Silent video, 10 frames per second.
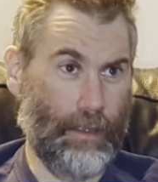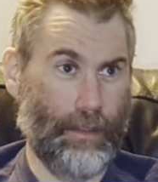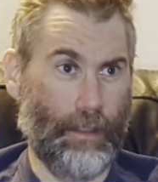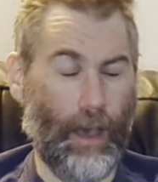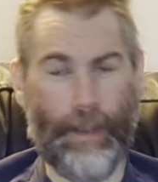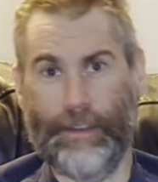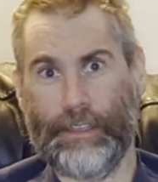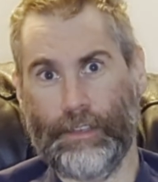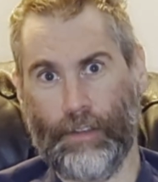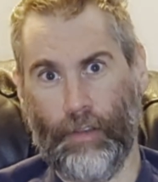not
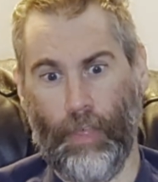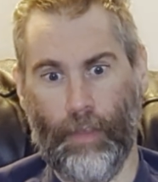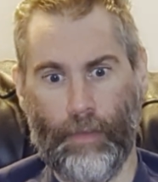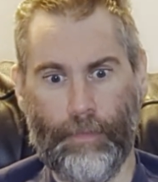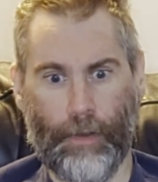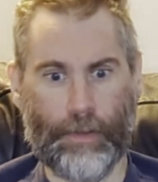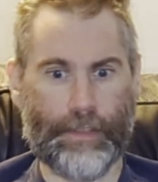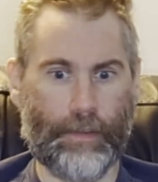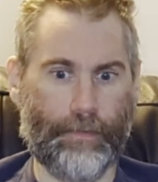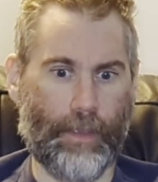necessarily the
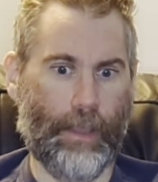first of